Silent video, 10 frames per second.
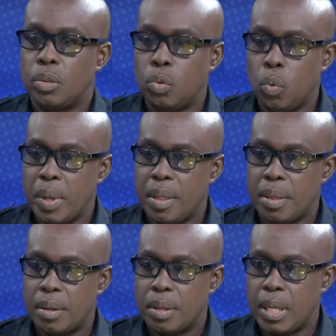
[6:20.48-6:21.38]
do
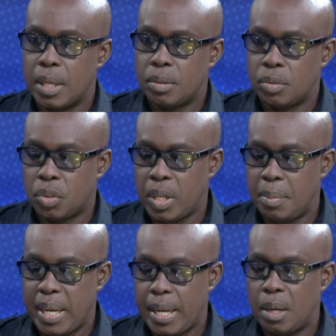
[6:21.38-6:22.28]
with, there are three
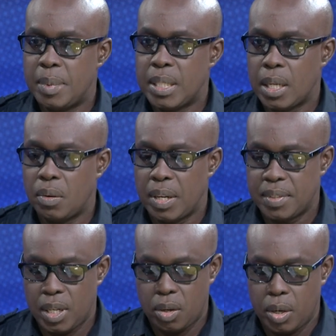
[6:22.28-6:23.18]
main elements I would have
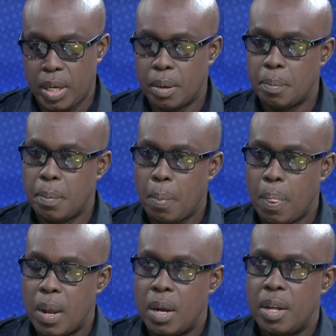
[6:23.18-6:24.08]
said earlier.
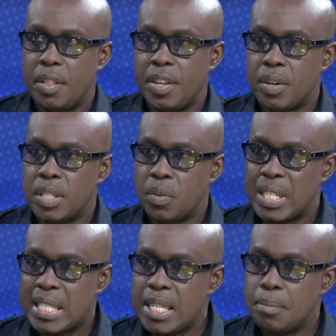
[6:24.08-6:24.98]
There is a
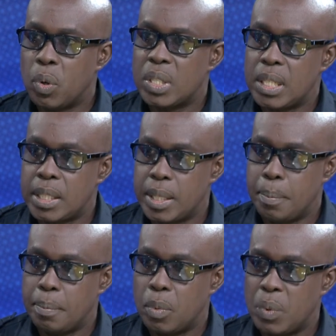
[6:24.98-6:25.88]
receipt book
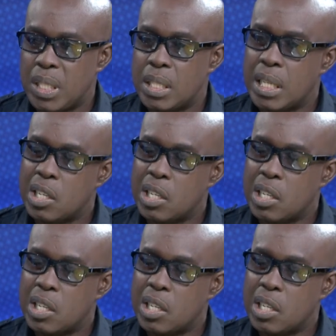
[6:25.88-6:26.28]
system, mm. which hmm. is the